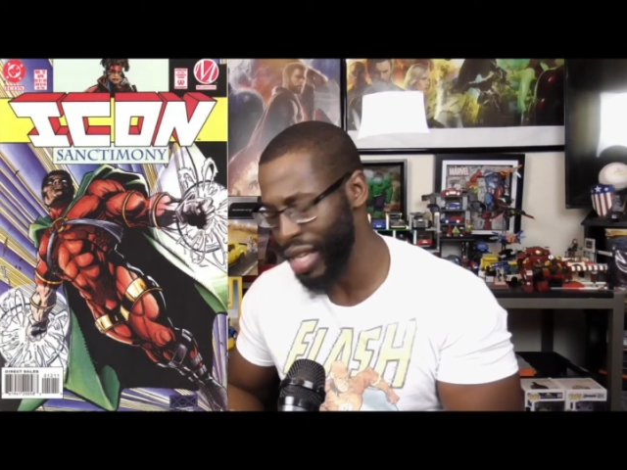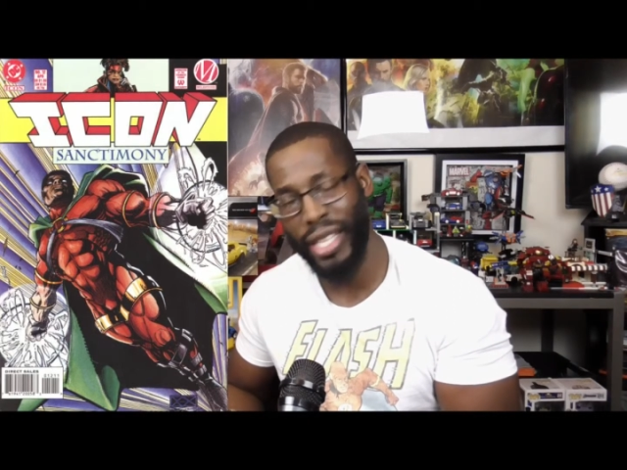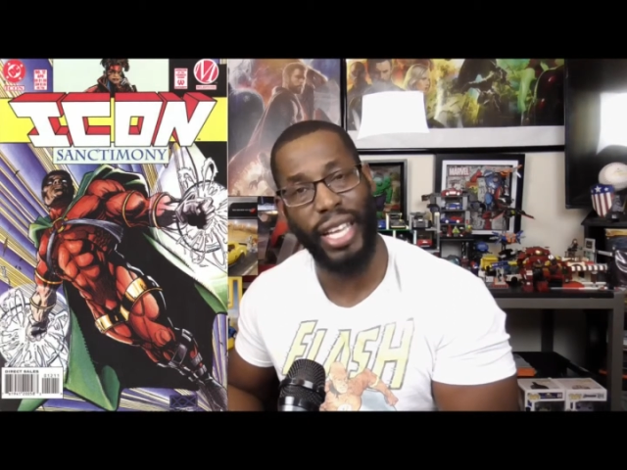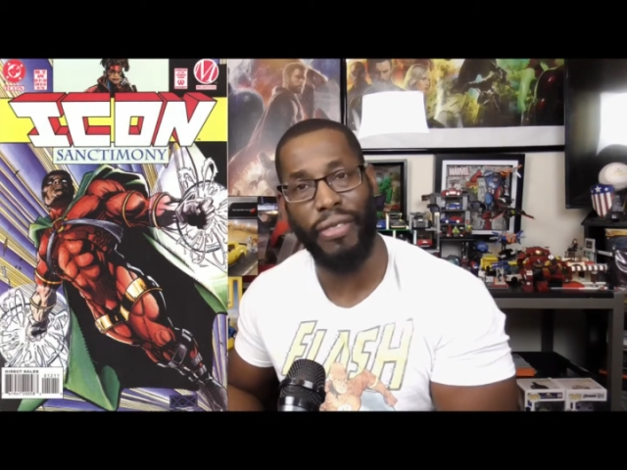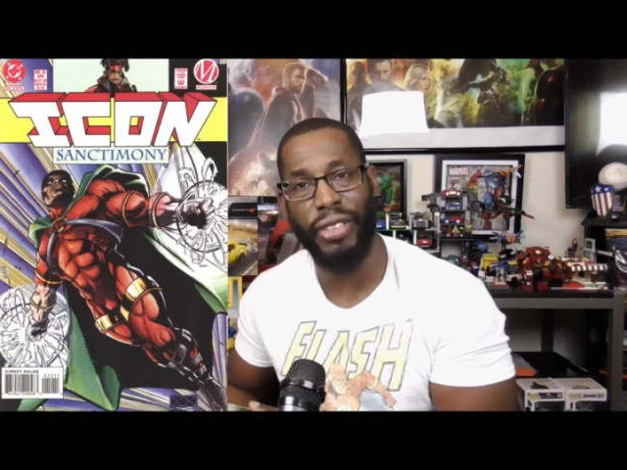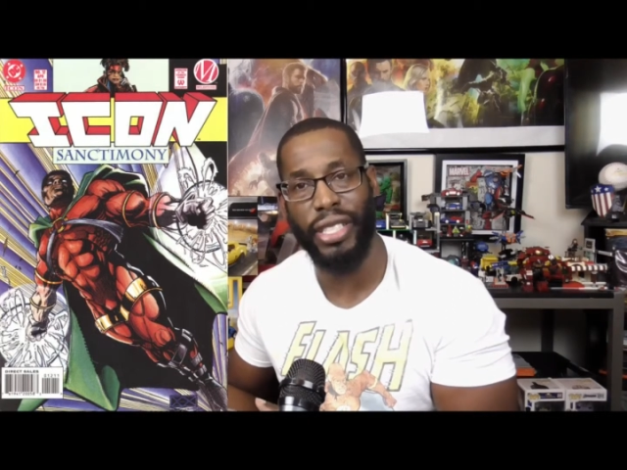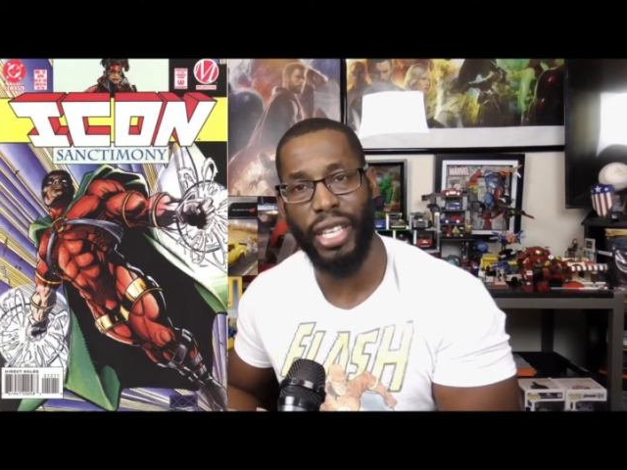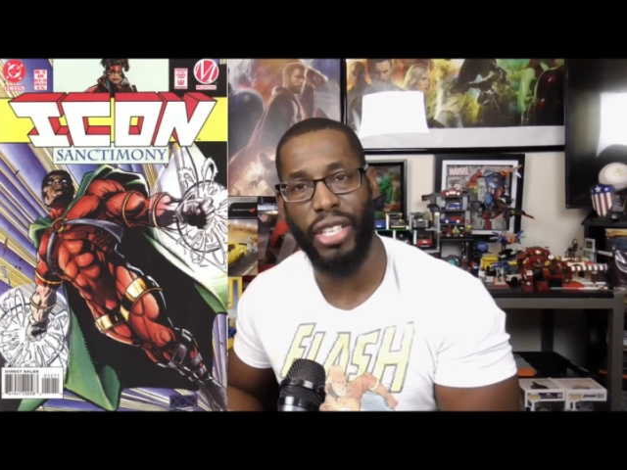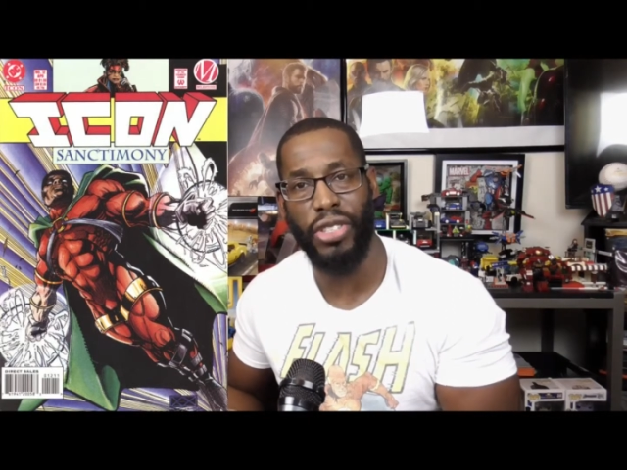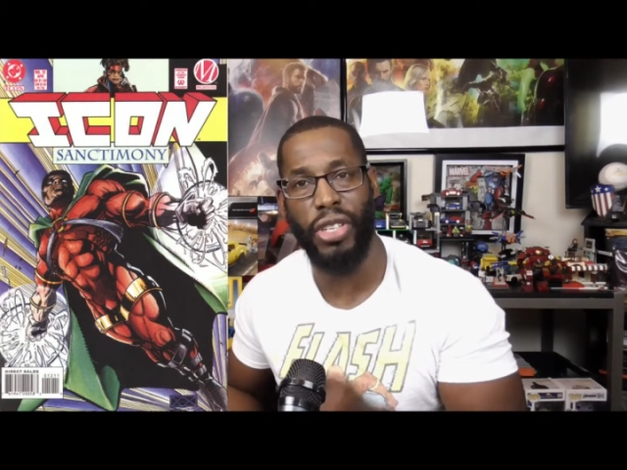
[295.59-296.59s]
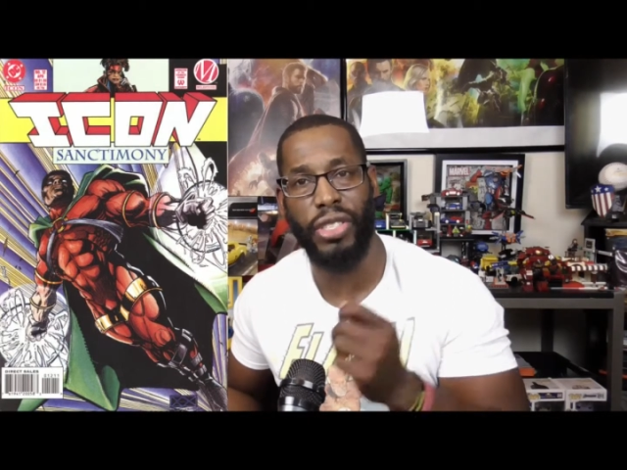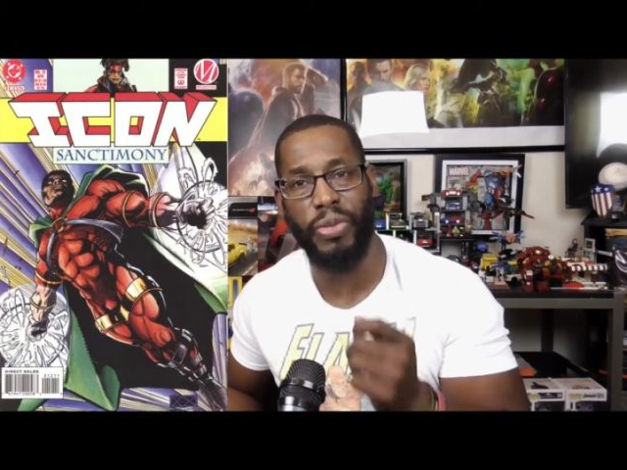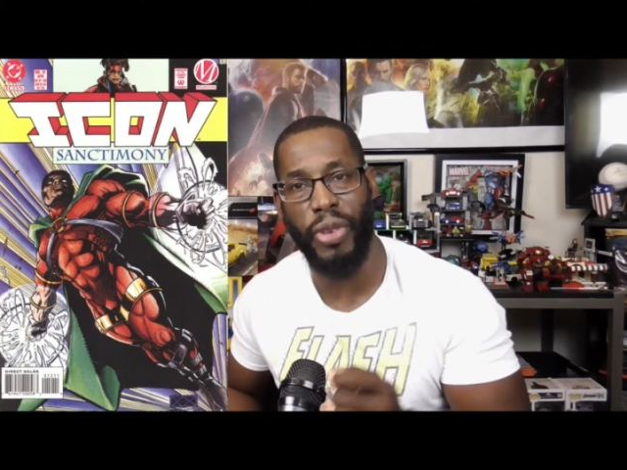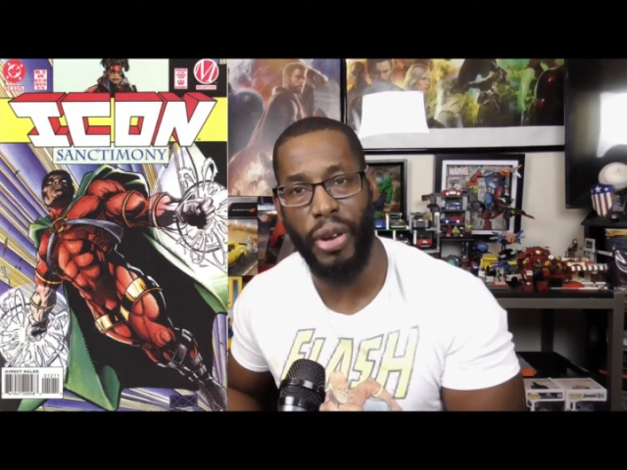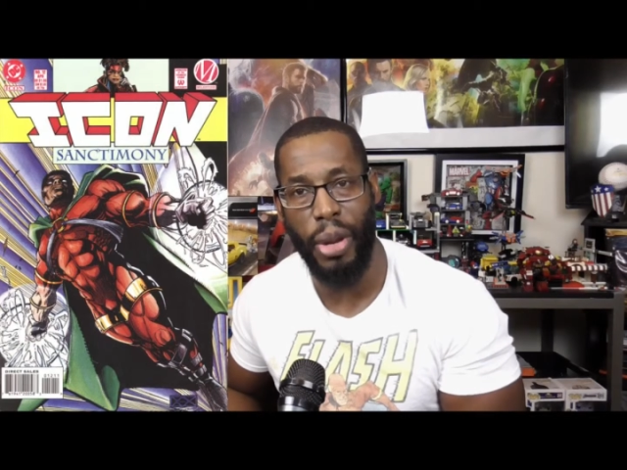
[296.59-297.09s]
they definitely touch on
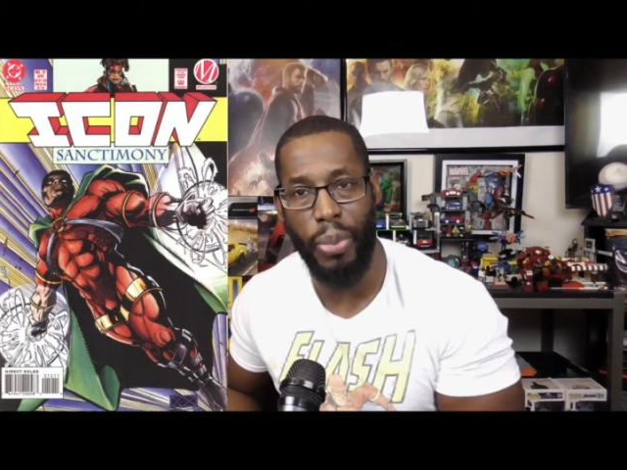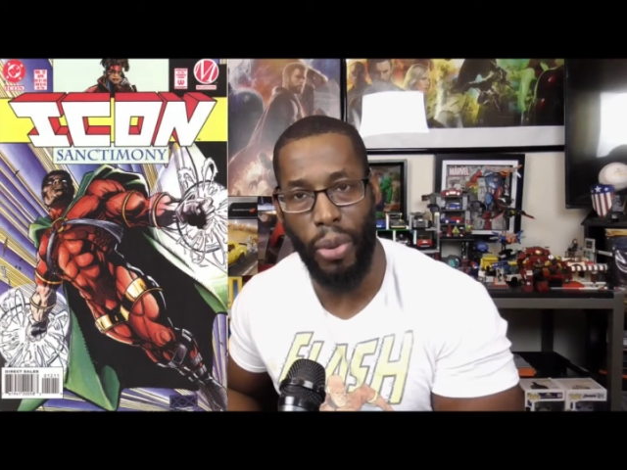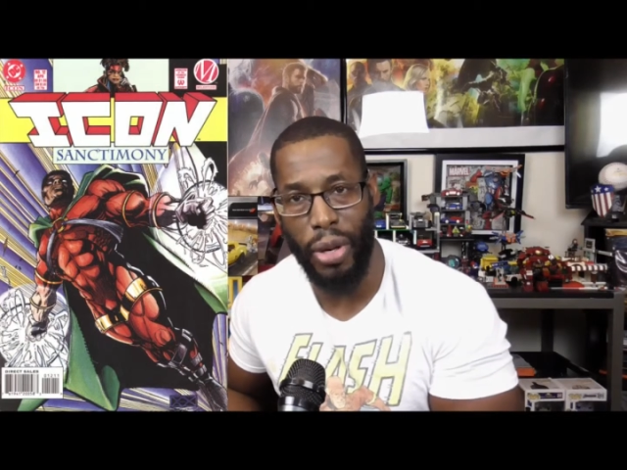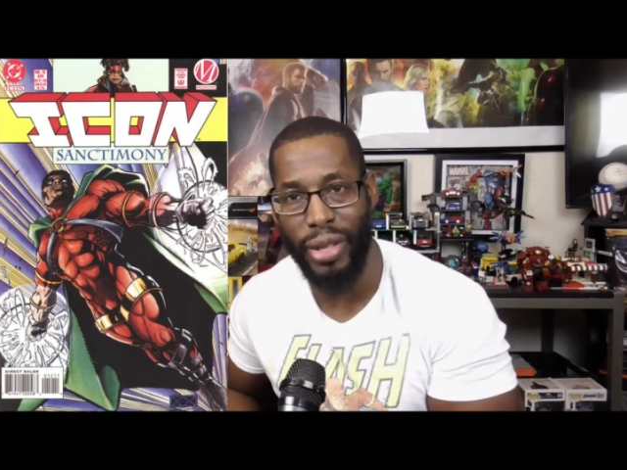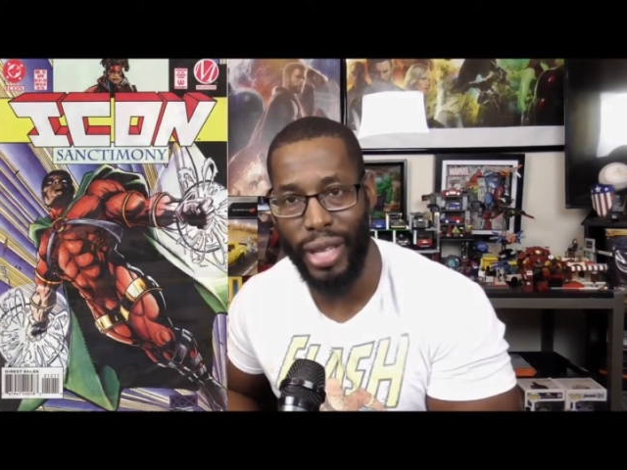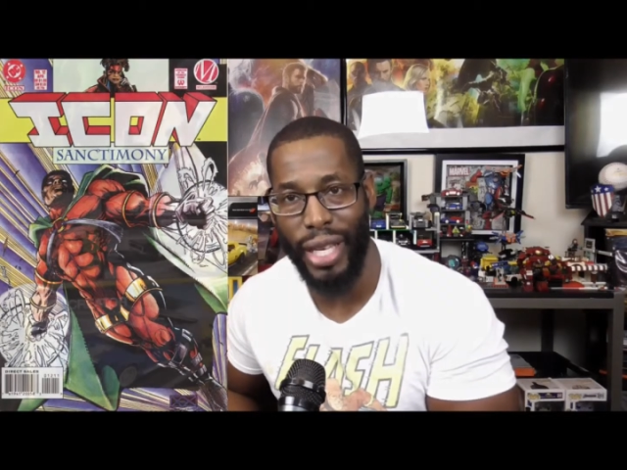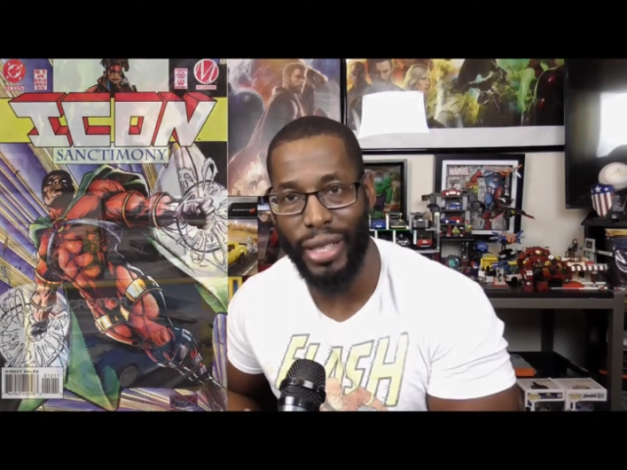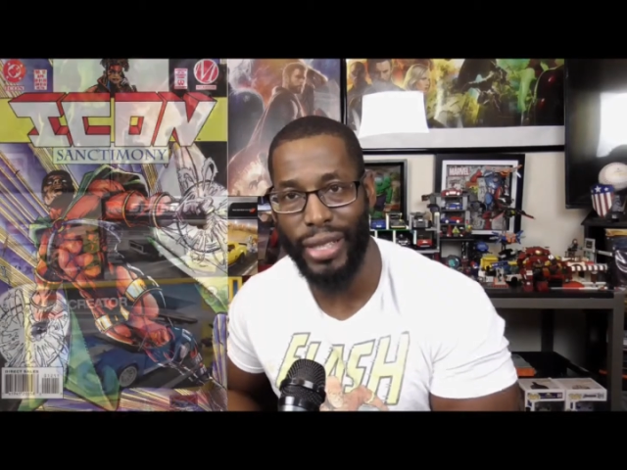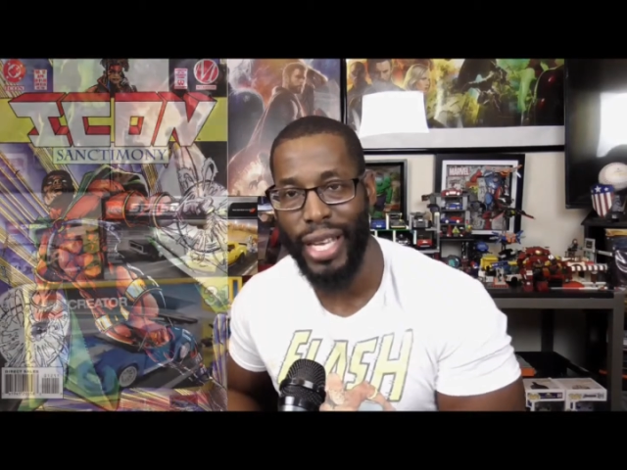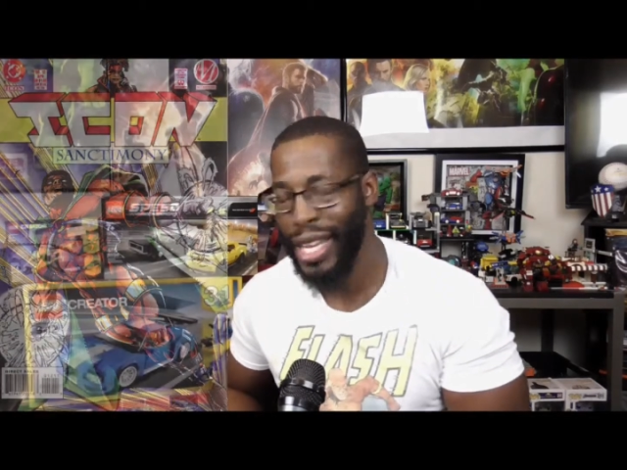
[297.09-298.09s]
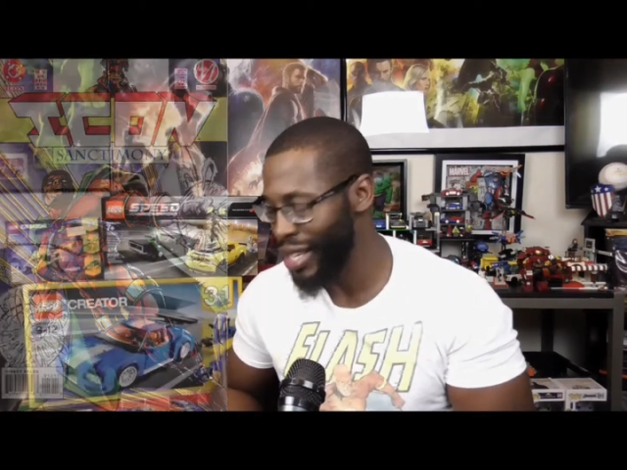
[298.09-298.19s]
some very important things.